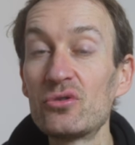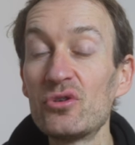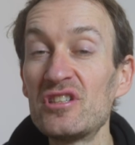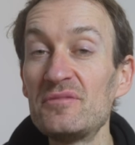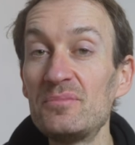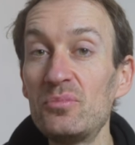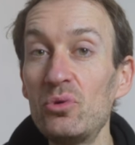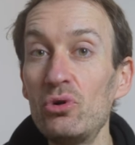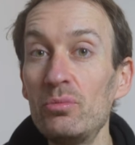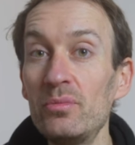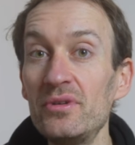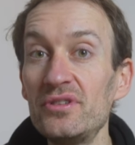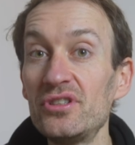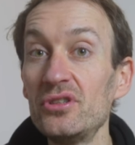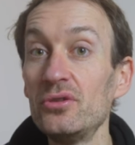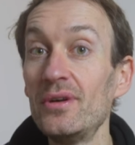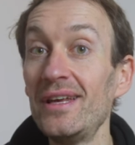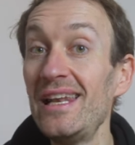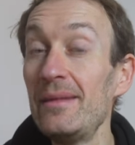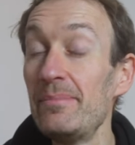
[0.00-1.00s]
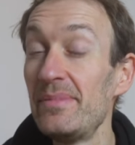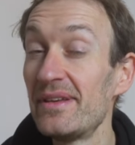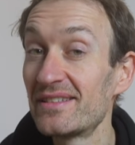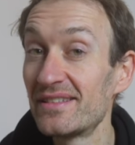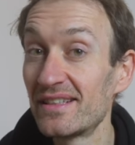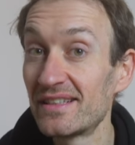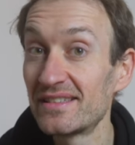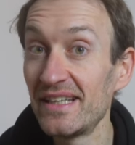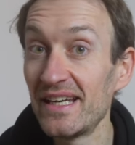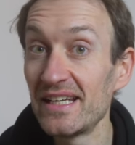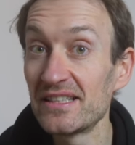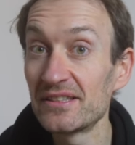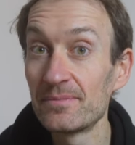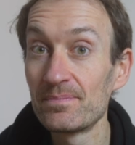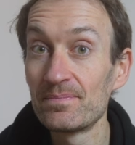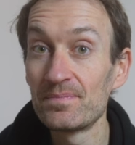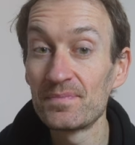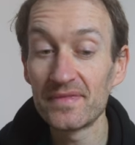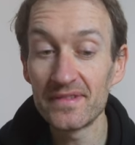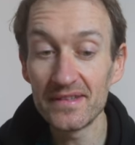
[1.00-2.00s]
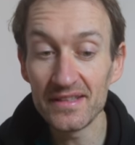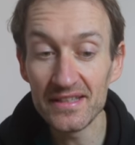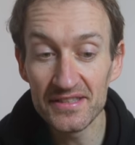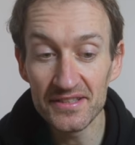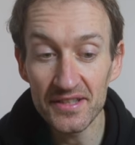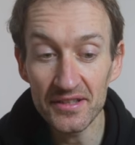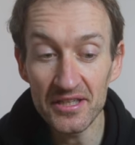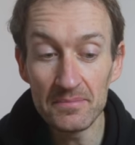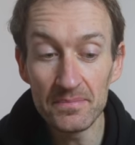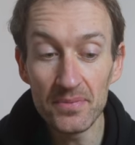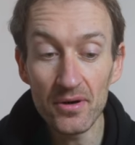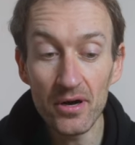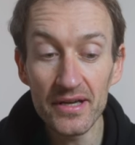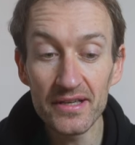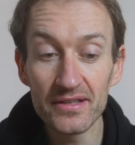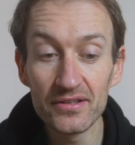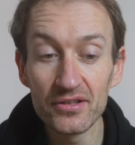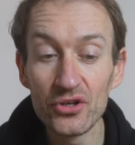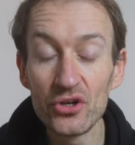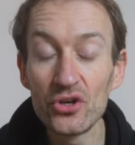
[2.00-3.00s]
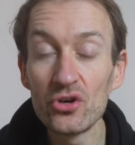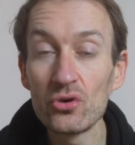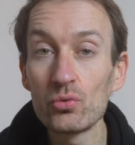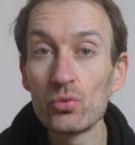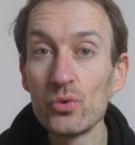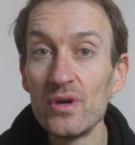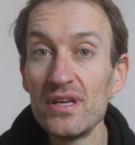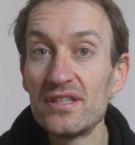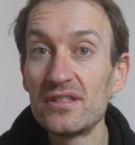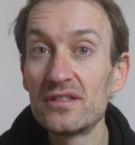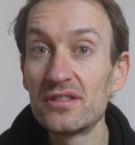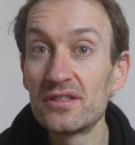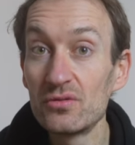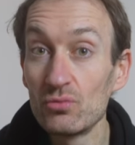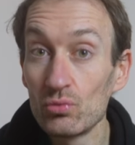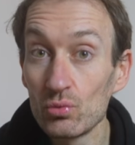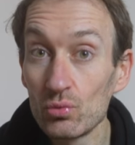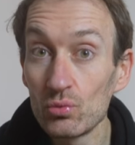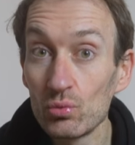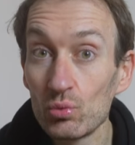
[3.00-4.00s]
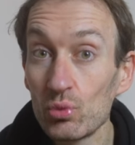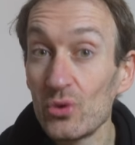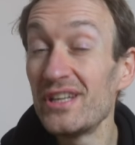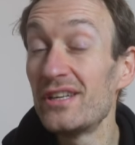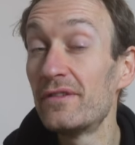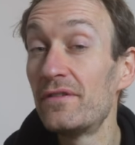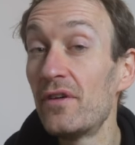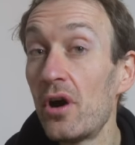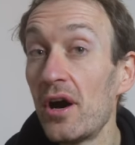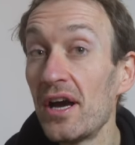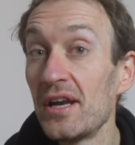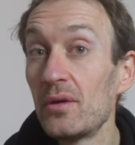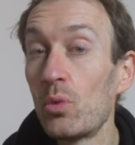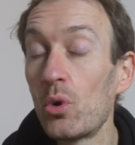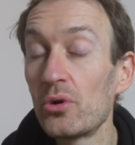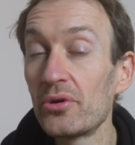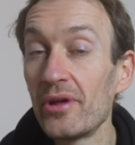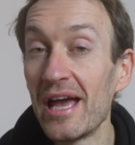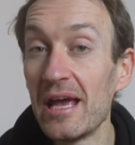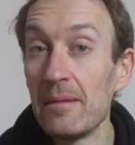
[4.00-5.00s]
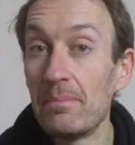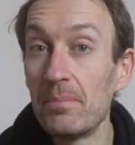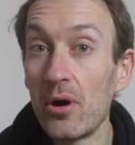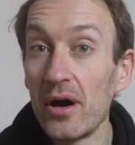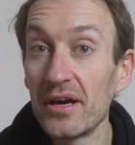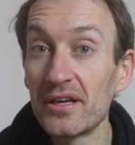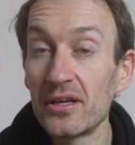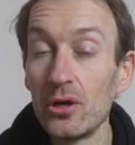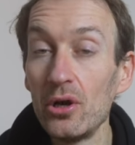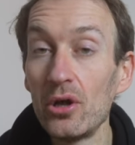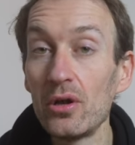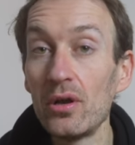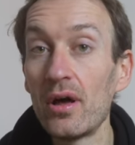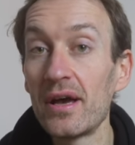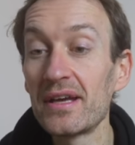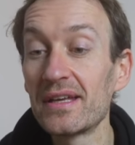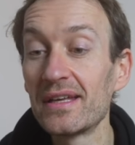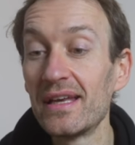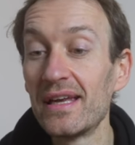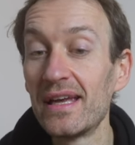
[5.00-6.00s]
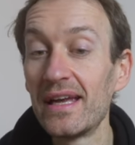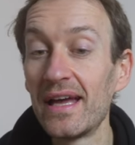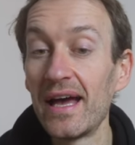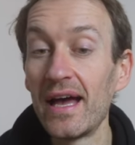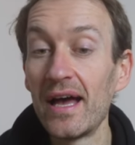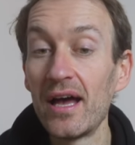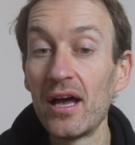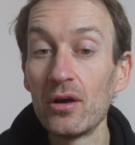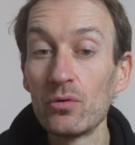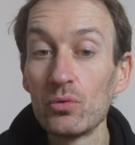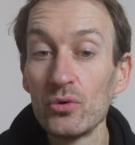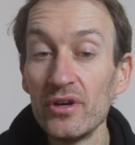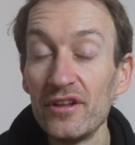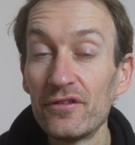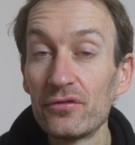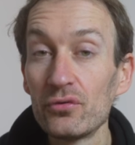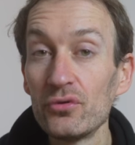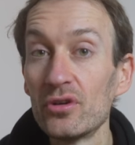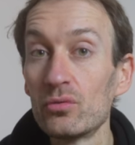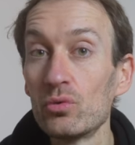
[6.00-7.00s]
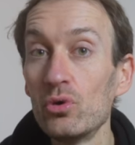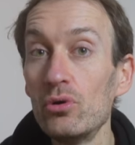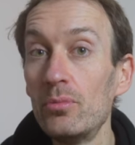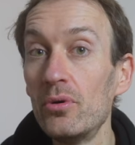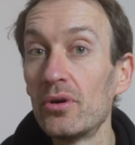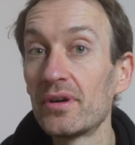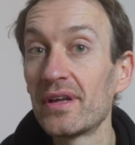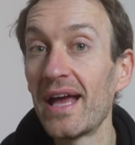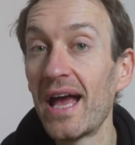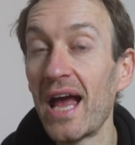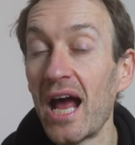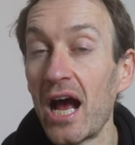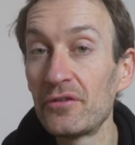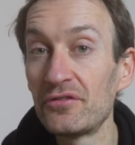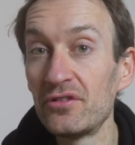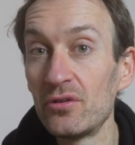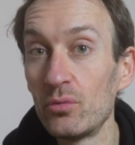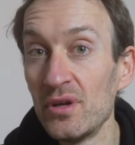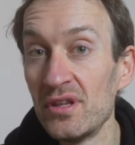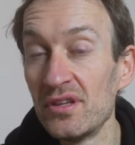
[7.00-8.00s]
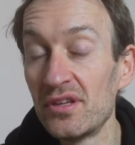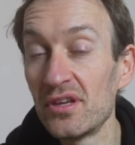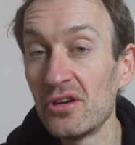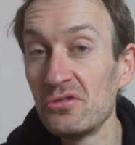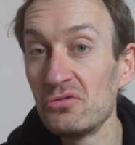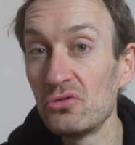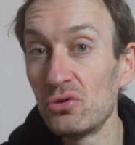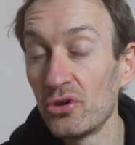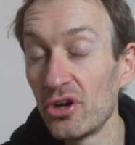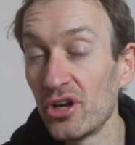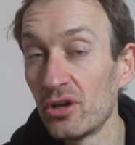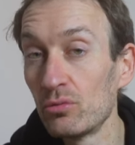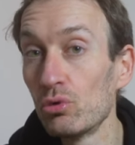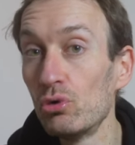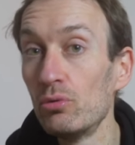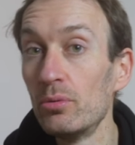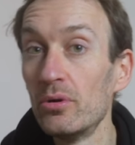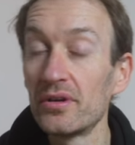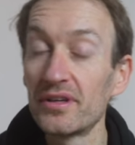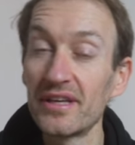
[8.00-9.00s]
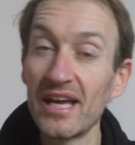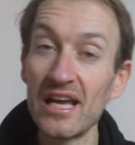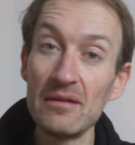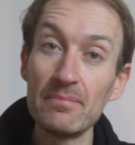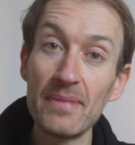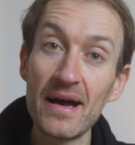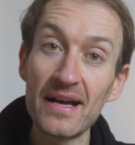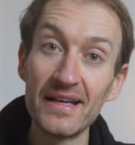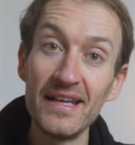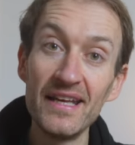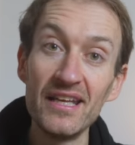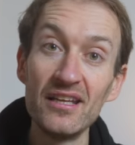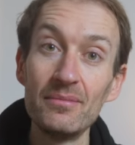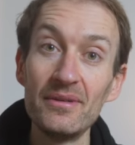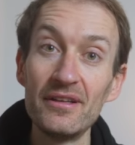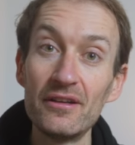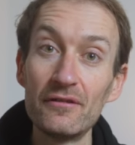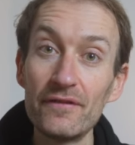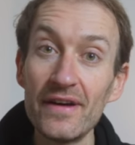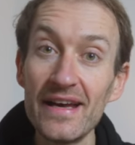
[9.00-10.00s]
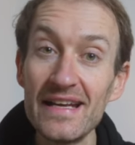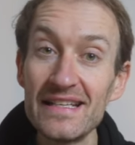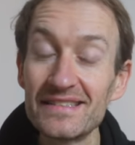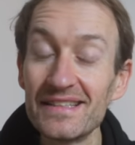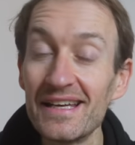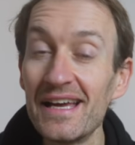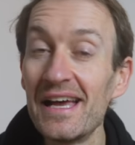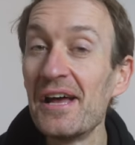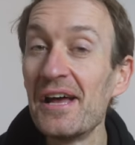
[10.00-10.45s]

Chris Boardman to Olympic success, a stunning bike, redefined what a bike could look like, really threw the rule book out of the window, although the rule book came back and hit them in the face.